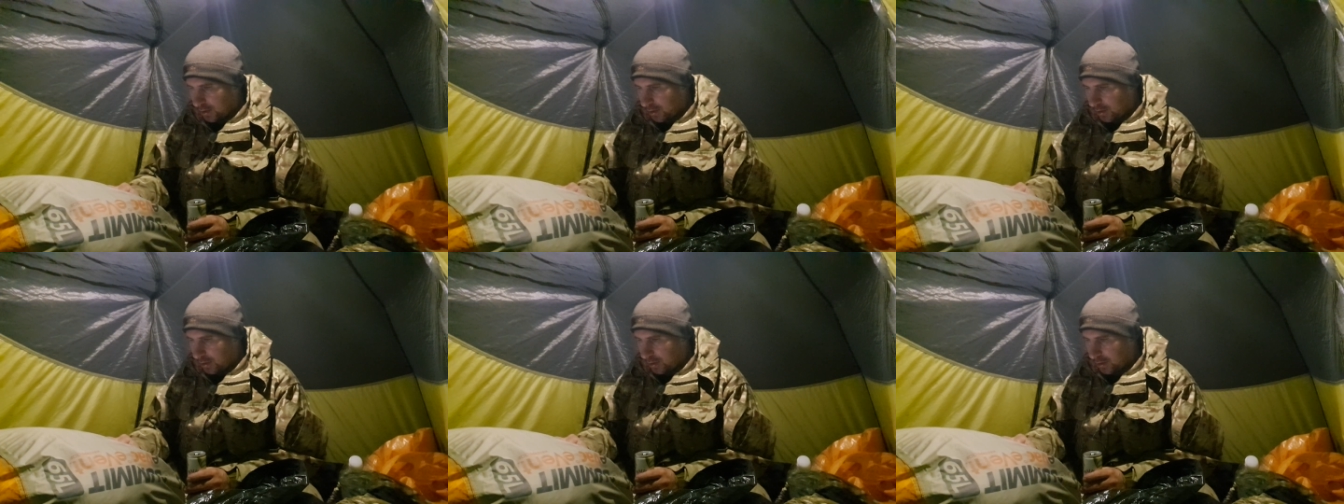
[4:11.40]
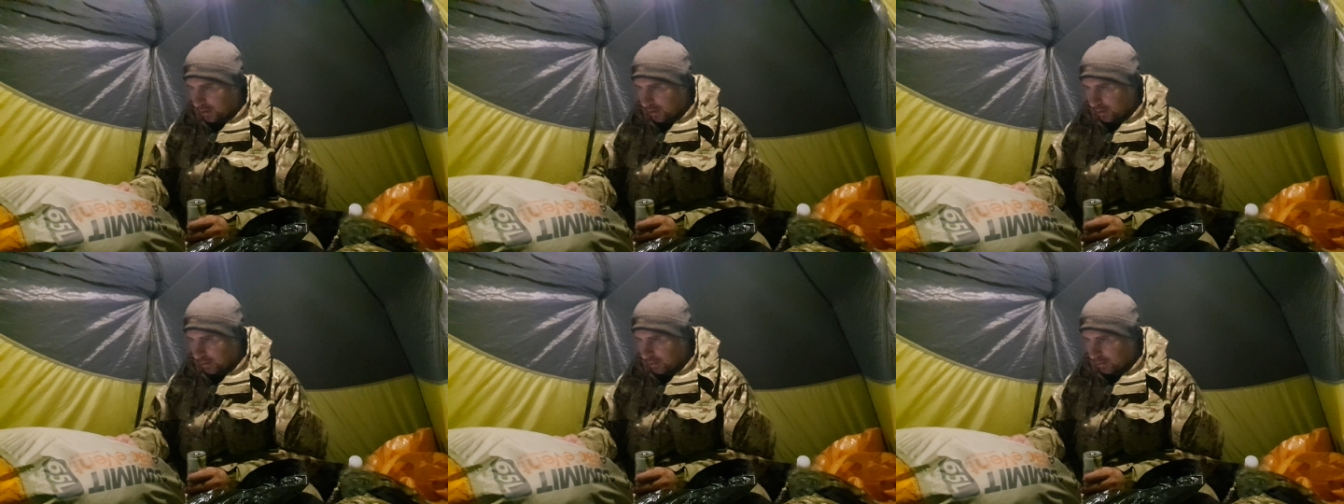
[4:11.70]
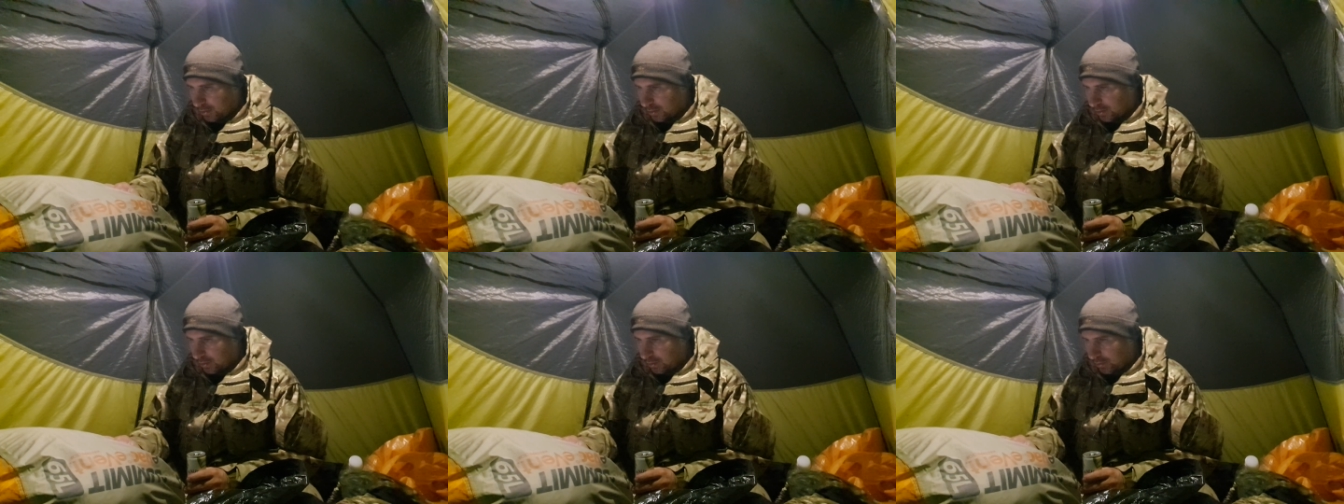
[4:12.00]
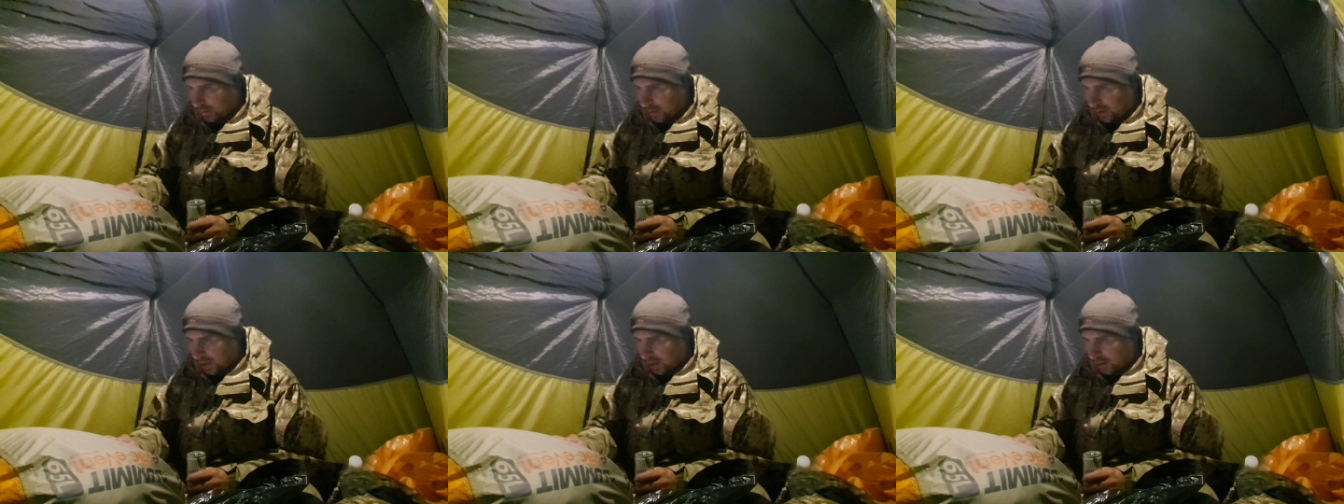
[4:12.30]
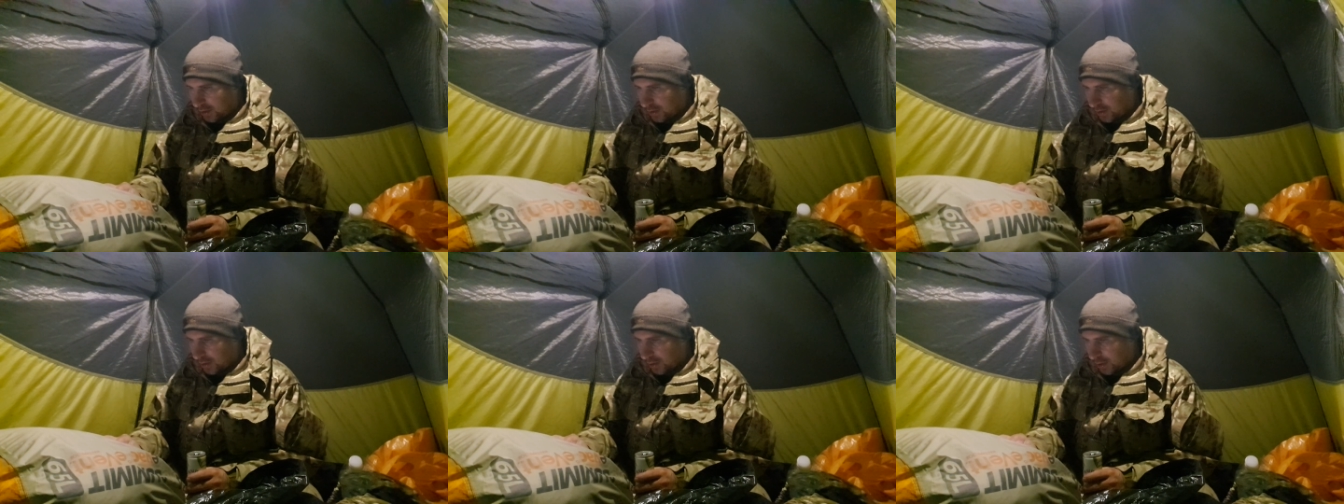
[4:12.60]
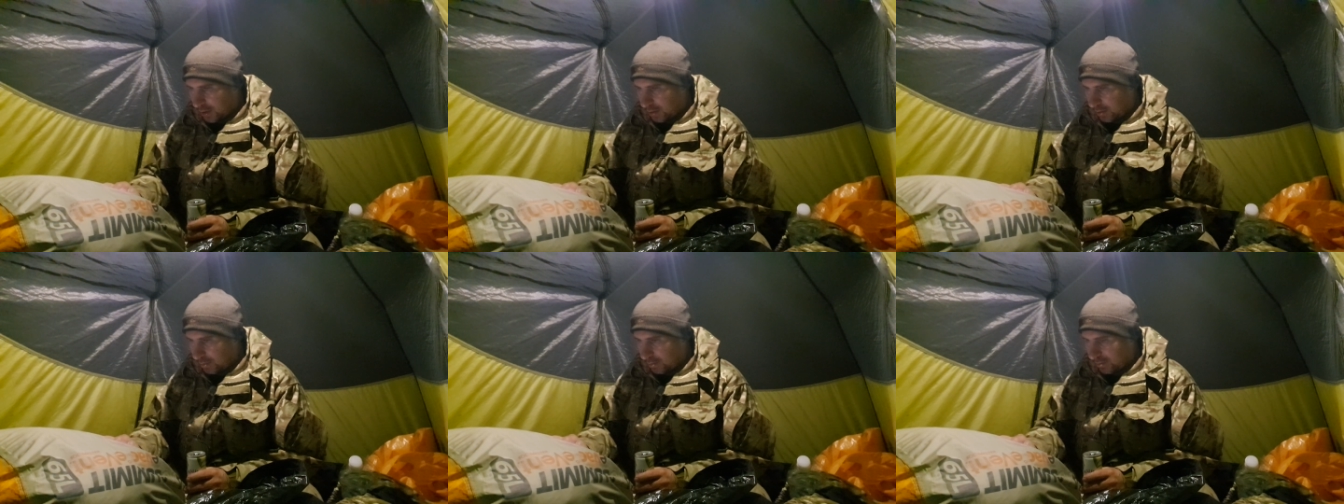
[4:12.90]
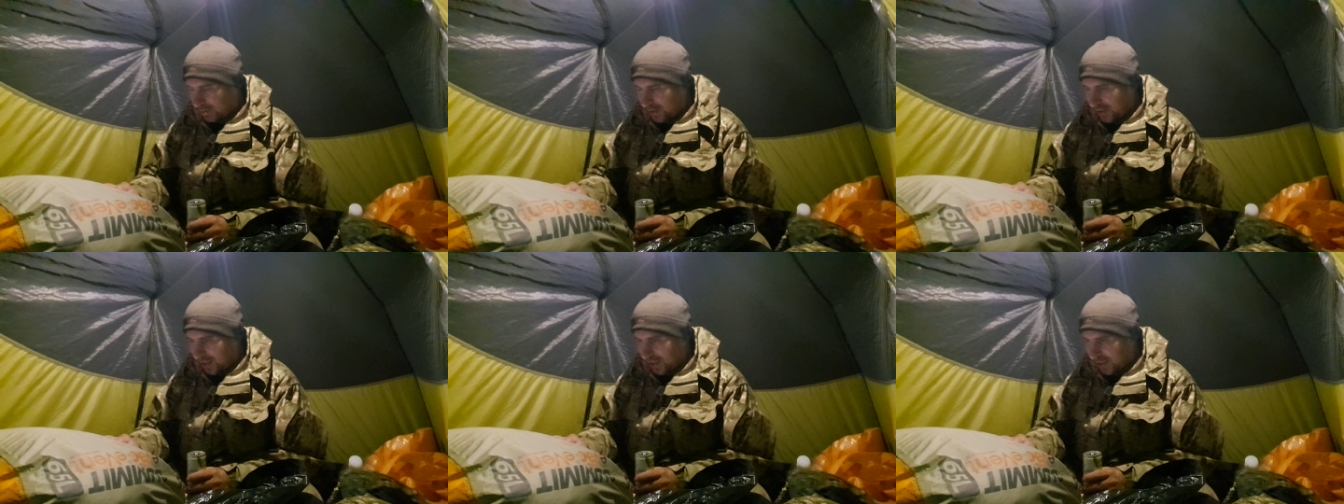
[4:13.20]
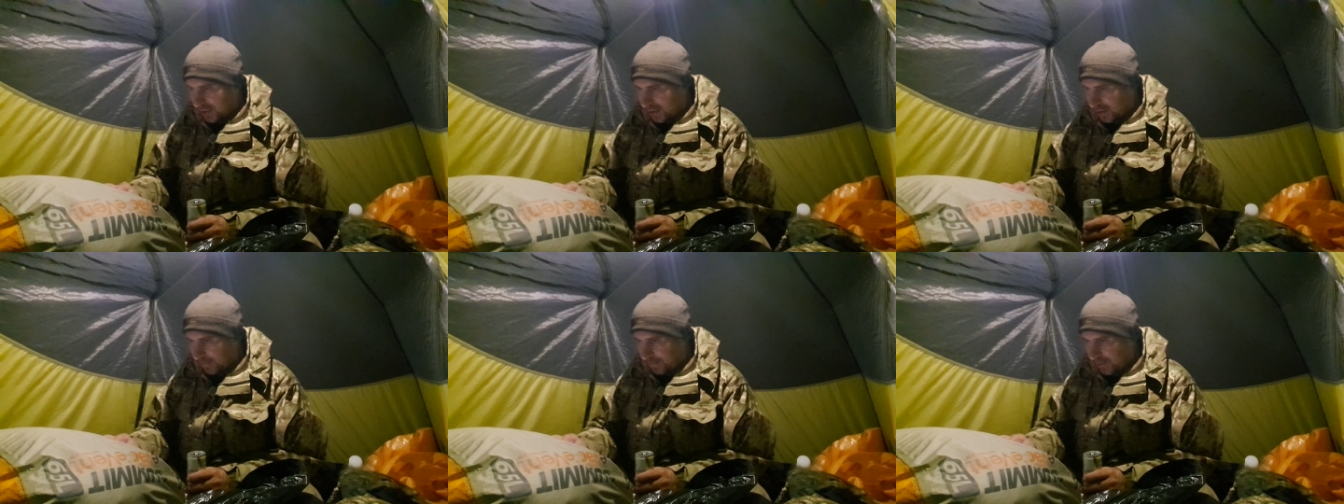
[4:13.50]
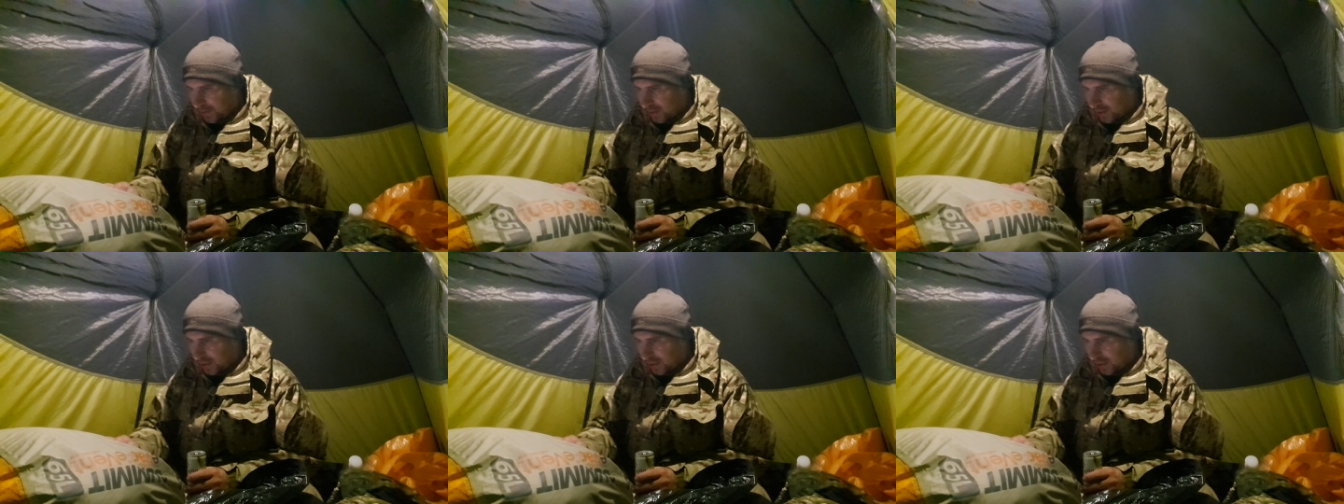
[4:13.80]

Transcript: you sort of get to know, yeah, that's a bit